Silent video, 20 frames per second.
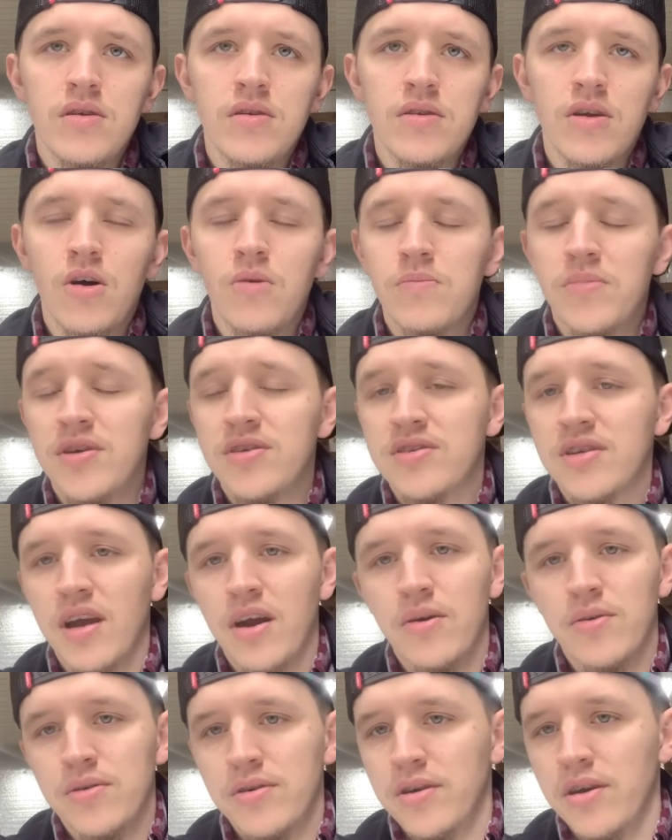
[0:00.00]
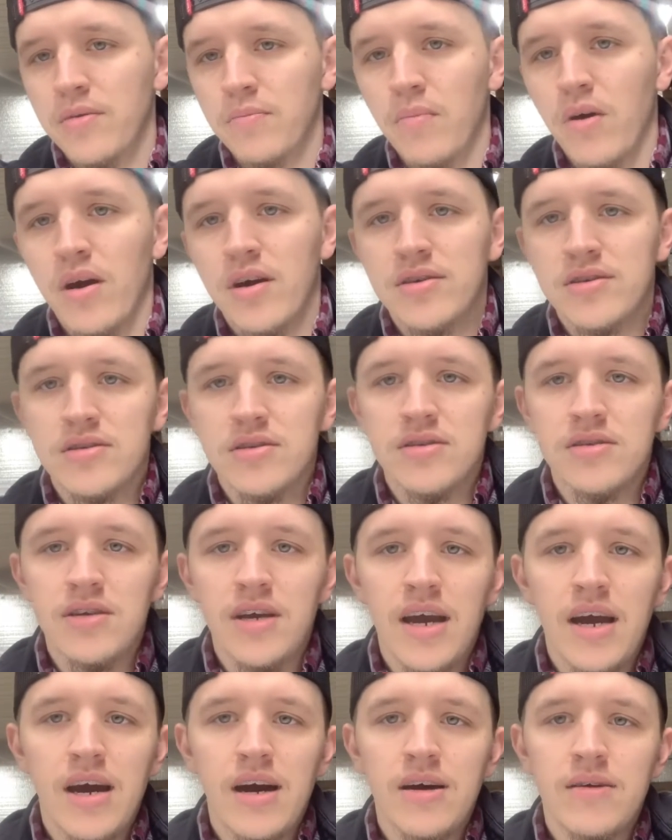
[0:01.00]
don't be scared to get braces.
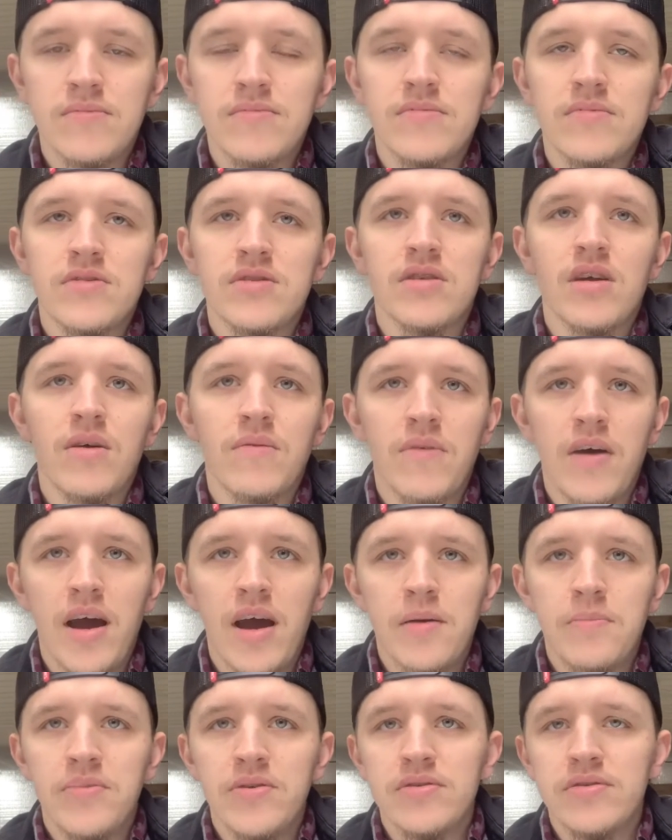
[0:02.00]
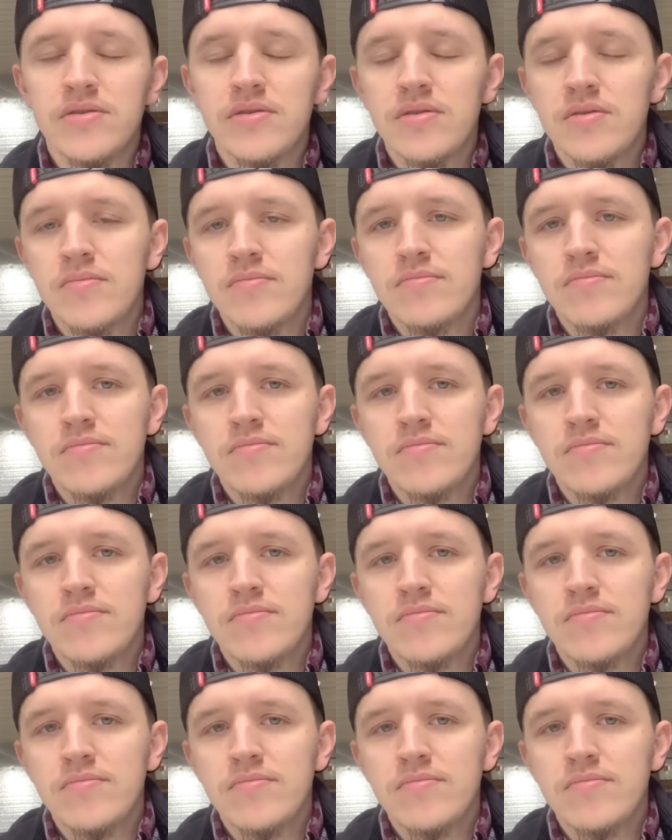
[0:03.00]
Yeah, stuff happens